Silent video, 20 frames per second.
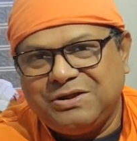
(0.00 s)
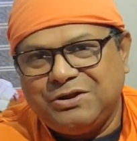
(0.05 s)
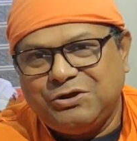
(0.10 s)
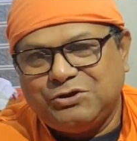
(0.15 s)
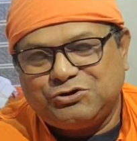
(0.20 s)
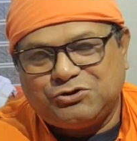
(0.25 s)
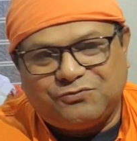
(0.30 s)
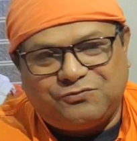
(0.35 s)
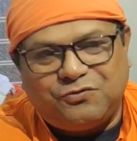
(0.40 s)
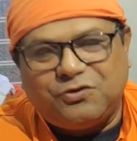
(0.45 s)

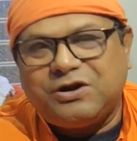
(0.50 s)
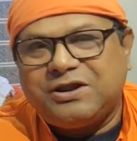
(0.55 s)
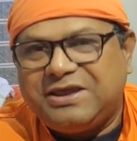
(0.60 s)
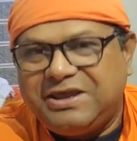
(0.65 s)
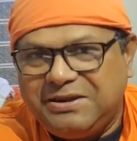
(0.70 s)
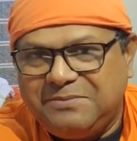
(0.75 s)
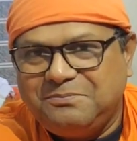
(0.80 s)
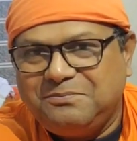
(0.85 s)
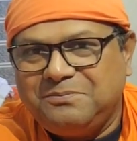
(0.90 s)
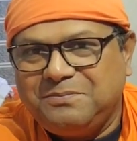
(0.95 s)
So for
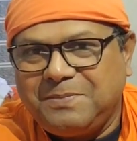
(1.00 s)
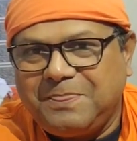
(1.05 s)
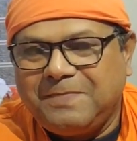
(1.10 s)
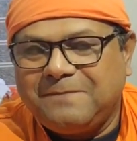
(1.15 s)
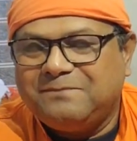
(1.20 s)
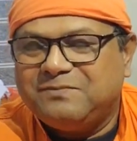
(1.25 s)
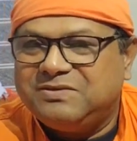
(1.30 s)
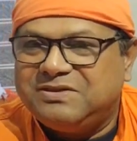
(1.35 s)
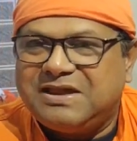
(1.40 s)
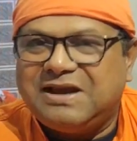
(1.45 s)
him,
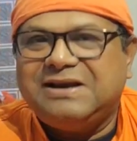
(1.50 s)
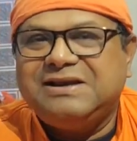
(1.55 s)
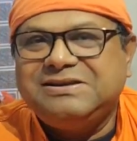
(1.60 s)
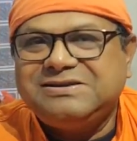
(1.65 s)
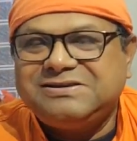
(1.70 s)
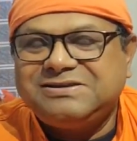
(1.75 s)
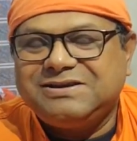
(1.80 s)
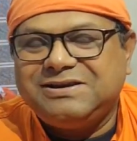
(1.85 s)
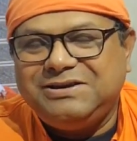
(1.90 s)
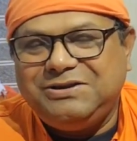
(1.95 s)
that
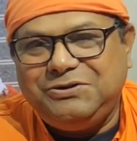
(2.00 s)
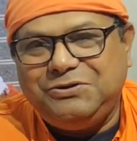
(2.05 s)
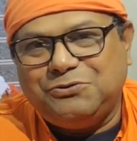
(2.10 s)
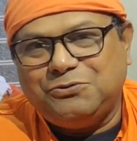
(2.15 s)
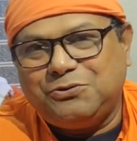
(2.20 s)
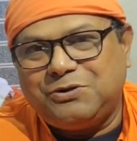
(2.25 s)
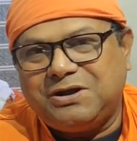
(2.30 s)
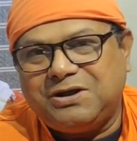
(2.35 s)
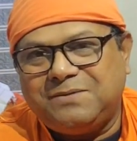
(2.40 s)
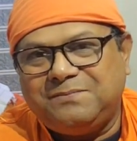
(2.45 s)
is
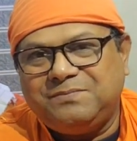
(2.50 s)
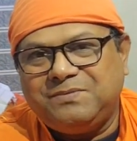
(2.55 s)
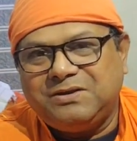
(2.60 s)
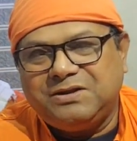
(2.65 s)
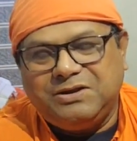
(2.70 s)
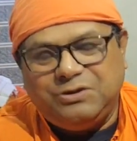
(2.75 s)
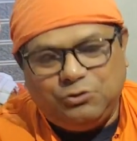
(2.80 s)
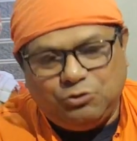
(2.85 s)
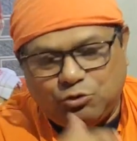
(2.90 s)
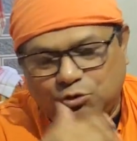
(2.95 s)
yoga.
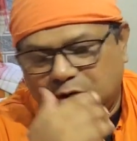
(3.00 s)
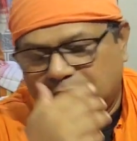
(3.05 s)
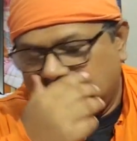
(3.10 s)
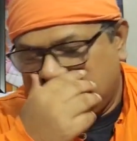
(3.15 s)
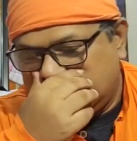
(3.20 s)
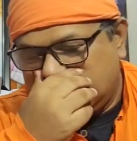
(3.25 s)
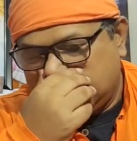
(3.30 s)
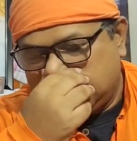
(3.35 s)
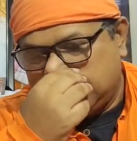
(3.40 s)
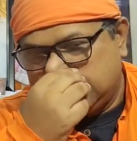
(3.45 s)
Yoga
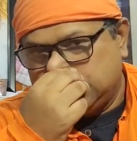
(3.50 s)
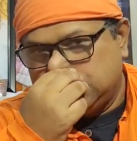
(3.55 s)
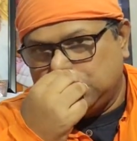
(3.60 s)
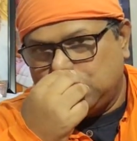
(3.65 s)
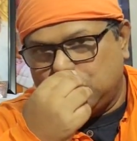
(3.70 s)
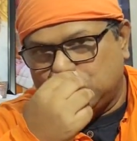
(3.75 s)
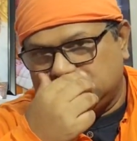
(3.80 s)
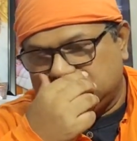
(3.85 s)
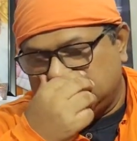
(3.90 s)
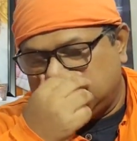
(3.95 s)
karmasu
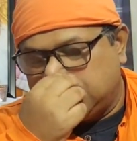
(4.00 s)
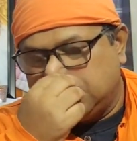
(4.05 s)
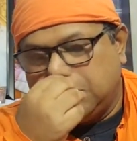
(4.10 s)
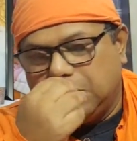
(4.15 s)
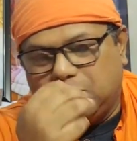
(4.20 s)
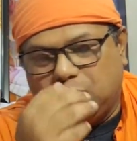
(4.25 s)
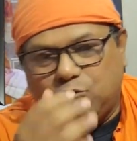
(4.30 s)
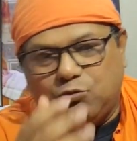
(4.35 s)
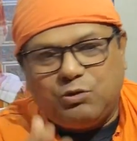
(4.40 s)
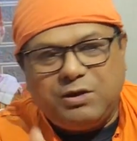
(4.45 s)
kaushalam.
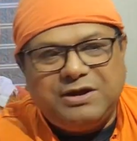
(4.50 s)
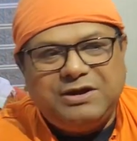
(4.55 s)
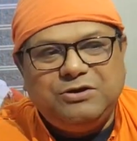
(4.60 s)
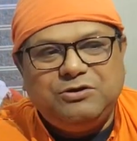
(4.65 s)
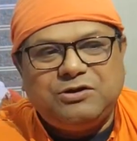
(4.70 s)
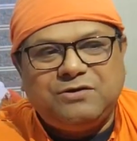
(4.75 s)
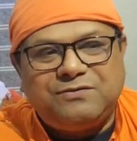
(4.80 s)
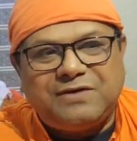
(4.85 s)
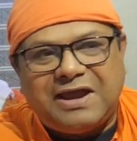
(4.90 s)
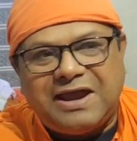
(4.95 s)
When
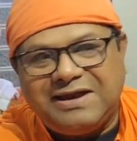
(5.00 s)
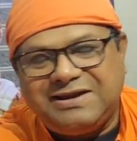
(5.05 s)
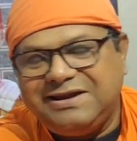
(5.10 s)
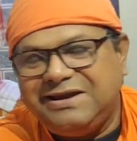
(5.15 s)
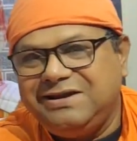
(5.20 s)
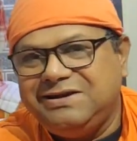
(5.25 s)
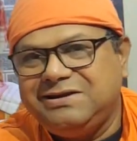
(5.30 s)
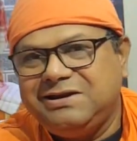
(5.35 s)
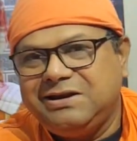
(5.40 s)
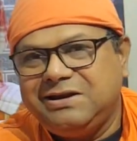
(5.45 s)
you have
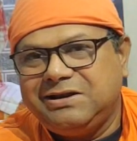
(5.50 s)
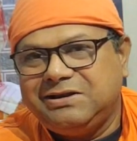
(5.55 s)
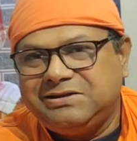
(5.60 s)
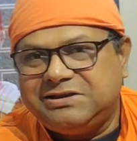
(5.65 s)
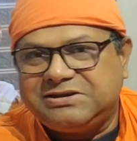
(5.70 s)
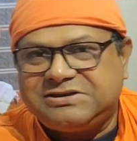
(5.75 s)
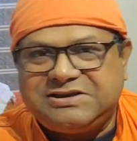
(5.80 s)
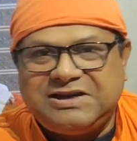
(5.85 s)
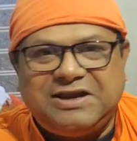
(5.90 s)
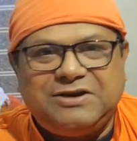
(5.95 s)
attained
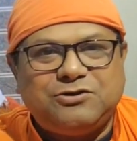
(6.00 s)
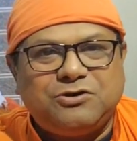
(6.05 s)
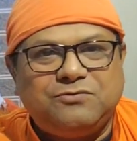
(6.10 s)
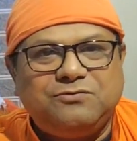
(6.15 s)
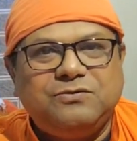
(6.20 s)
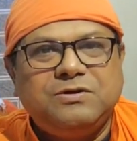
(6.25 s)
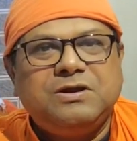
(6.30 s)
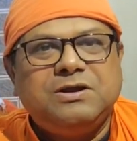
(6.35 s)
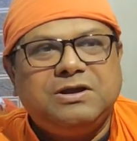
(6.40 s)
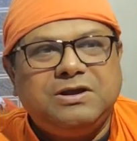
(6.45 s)
the state
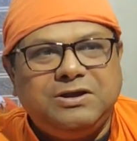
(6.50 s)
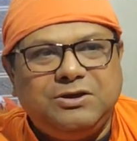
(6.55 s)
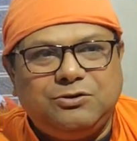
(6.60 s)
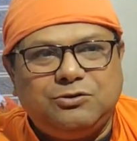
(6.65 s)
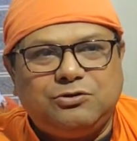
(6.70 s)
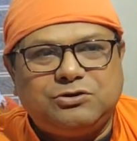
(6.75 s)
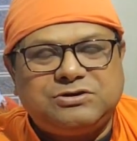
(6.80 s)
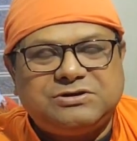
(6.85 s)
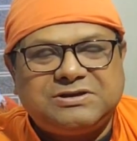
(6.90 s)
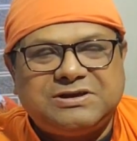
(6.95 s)
of, you
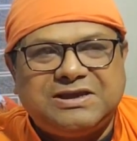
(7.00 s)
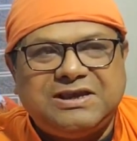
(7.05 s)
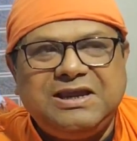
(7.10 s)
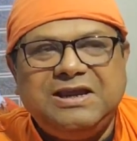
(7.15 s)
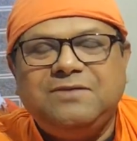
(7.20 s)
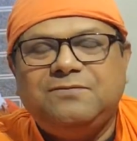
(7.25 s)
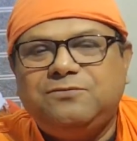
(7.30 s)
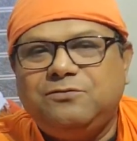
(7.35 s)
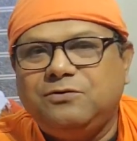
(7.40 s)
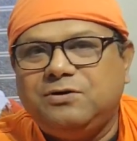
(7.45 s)
know,
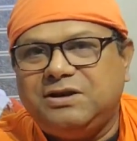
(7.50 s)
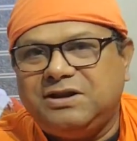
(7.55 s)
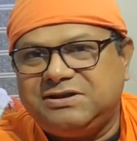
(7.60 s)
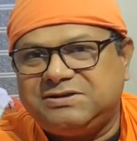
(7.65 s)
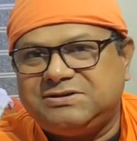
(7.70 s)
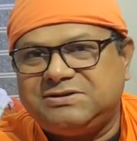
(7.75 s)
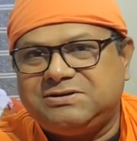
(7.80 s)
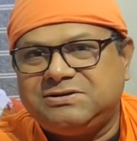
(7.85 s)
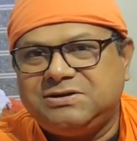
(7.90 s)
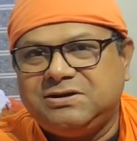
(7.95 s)

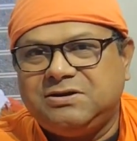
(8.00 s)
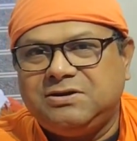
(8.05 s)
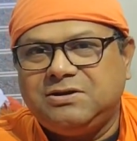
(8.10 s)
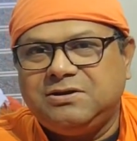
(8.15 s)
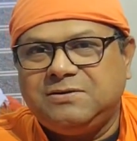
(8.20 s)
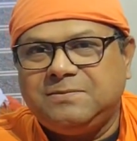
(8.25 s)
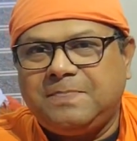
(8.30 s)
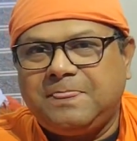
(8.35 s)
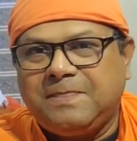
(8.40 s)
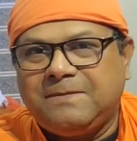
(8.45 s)
skillfulness,
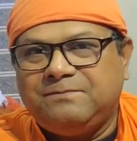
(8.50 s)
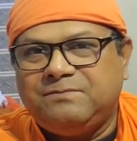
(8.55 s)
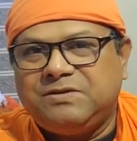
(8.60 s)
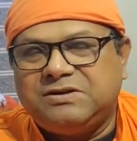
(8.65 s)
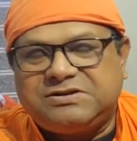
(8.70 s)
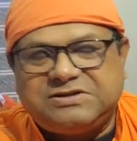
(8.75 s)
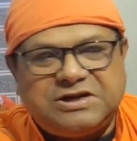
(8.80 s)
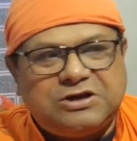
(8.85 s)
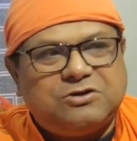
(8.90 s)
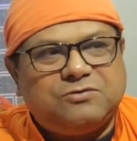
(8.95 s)

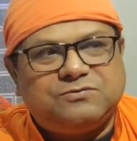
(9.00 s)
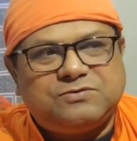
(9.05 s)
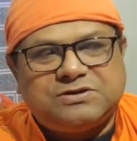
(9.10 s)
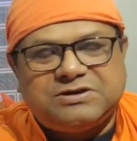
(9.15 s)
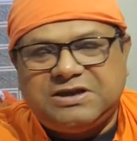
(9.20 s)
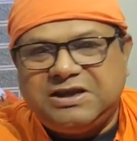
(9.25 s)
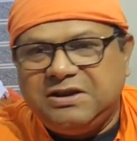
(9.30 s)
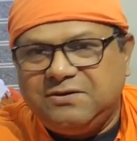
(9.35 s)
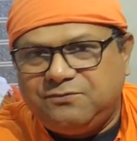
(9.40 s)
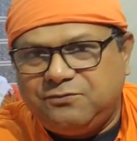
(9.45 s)
the state of
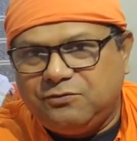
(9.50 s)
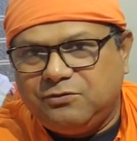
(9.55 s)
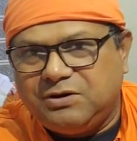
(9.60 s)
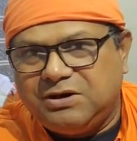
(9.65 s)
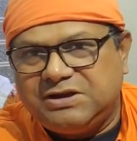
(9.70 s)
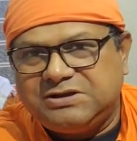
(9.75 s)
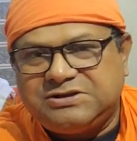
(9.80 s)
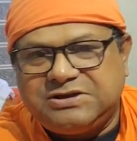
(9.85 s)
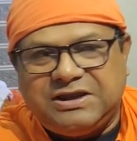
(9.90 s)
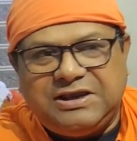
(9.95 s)

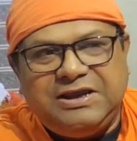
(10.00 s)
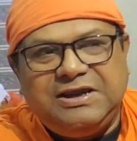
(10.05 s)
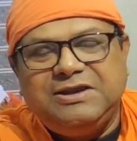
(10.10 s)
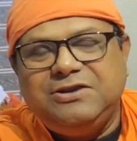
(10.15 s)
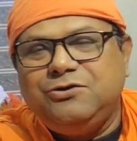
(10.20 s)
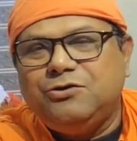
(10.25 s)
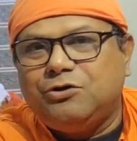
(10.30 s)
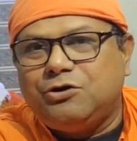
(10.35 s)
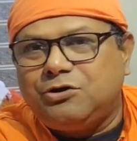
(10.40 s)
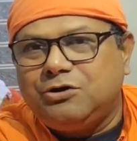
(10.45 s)
skillfulness in
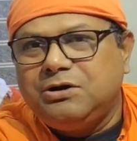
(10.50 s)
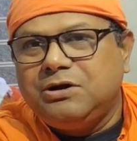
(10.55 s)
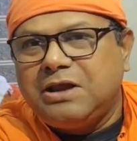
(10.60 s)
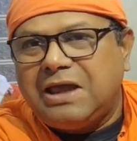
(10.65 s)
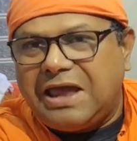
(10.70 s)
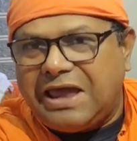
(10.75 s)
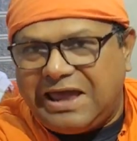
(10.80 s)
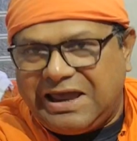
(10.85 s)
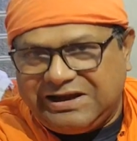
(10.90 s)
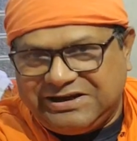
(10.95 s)
your
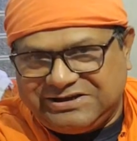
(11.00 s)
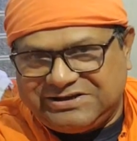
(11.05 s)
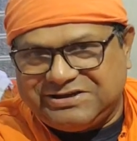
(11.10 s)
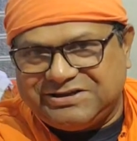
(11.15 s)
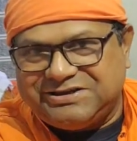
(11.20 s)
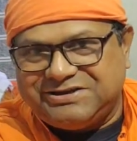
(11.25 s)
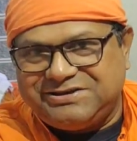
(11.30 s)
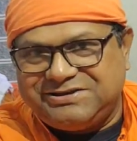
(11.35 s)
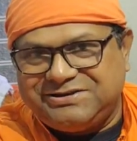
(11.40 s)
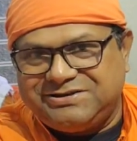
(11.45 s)

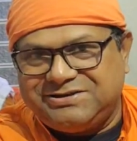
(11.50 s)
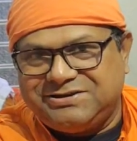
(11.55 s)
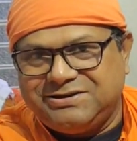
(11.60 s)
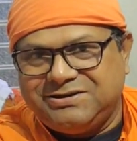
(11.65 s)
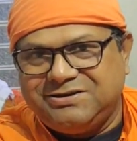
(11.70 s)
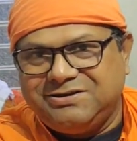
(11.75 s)
actions.